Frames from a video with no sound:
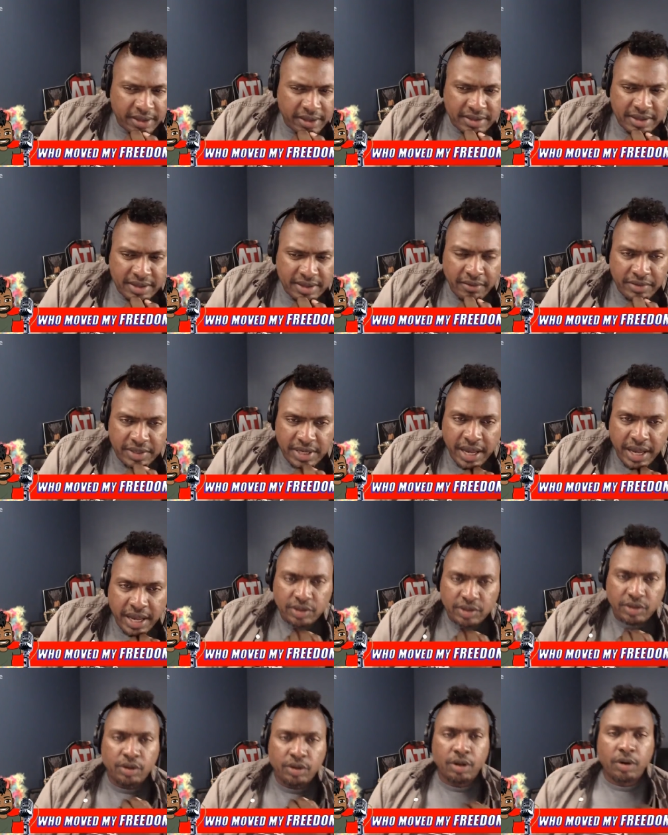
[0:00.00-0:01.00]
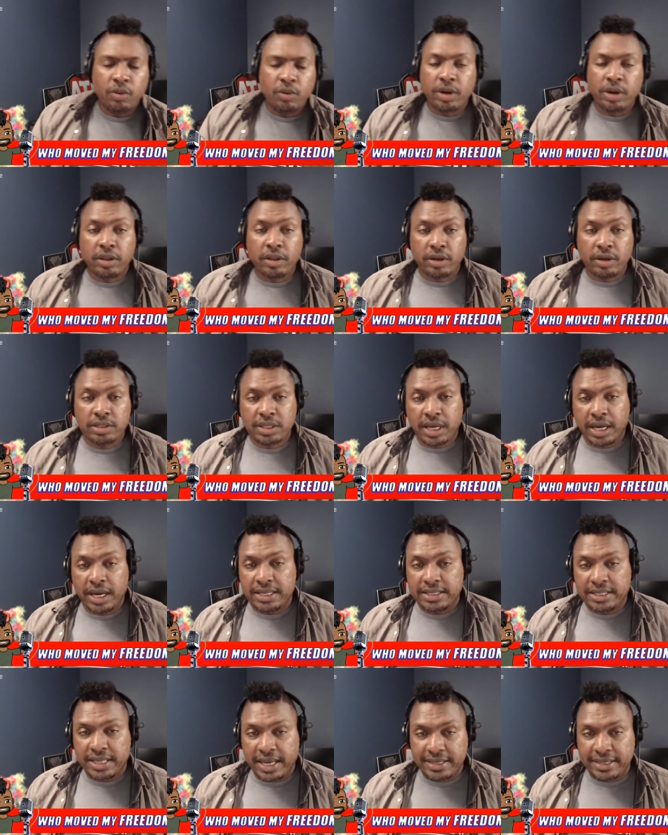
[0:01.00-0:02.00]
Zev Tactical and one of those
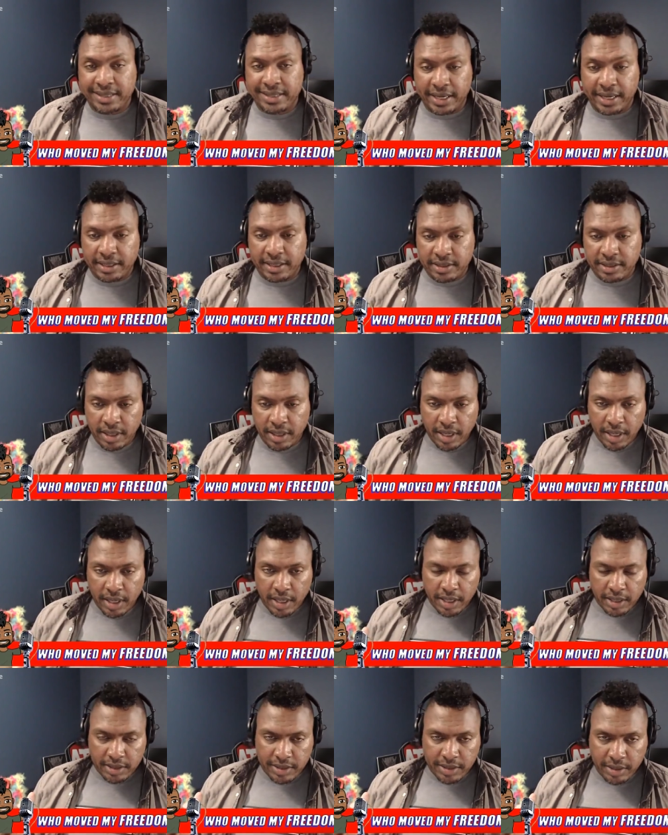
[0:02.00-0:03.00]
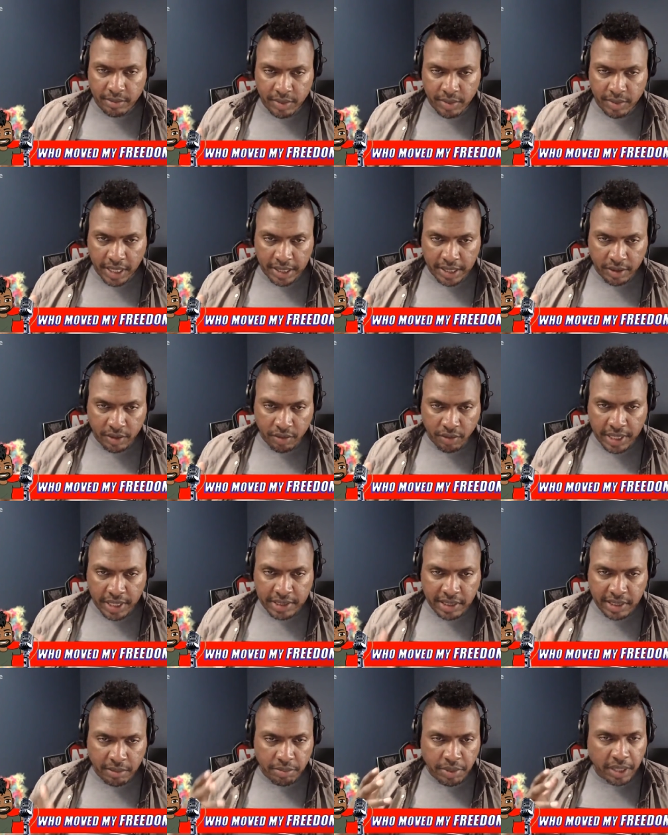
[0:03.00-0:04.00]
guys has like some like
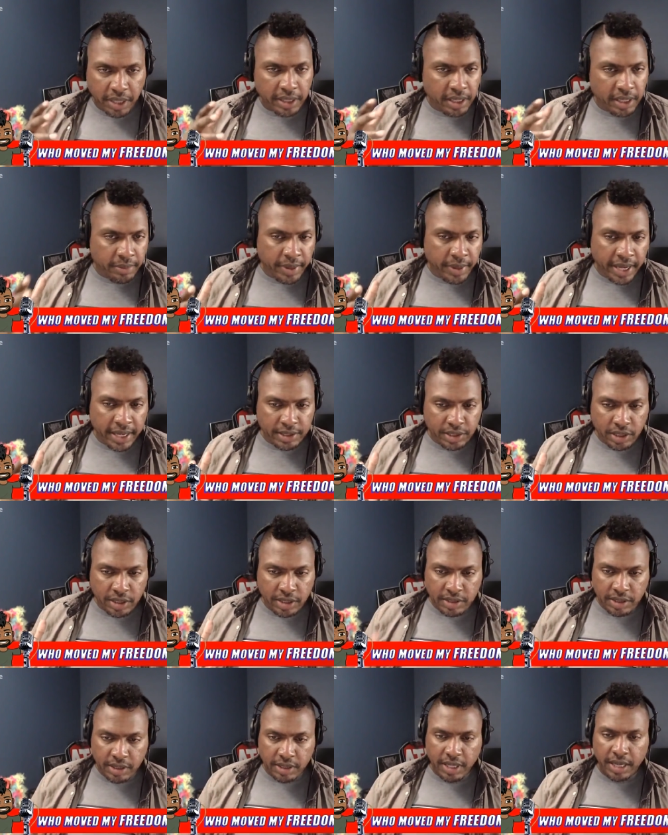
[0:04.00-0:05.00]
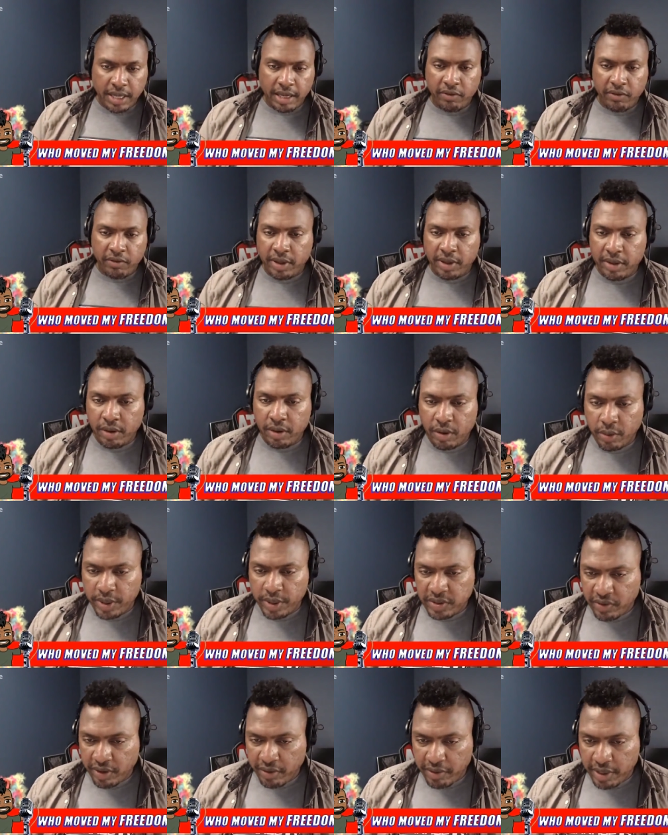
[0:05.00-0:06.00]
crazy bunny patches that they give away. They're
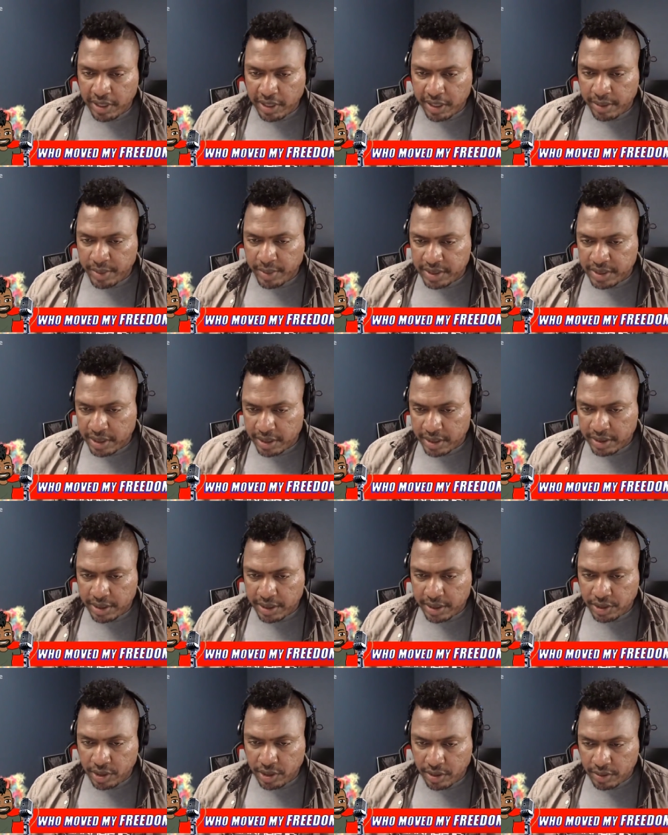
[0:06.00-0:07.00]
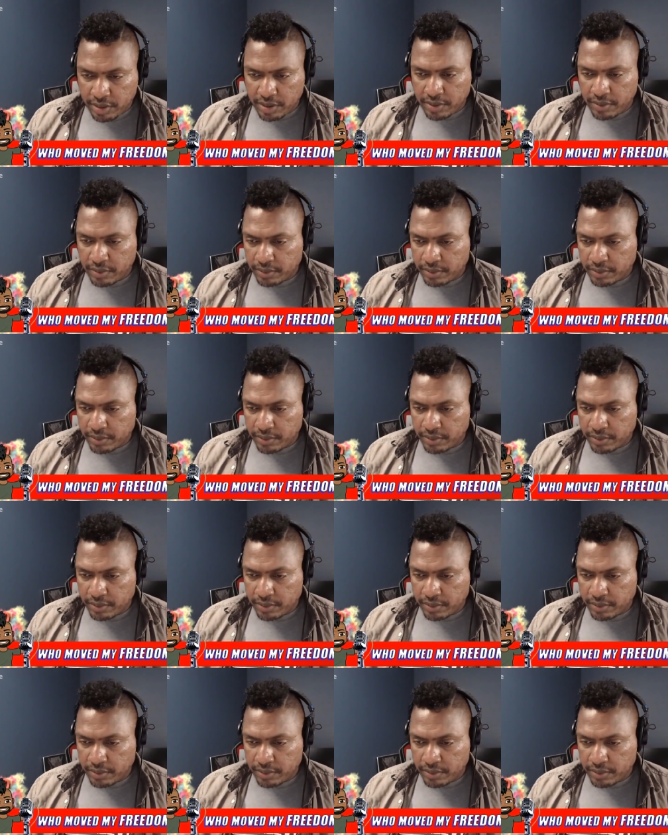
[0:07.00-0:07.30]
always very limited editions.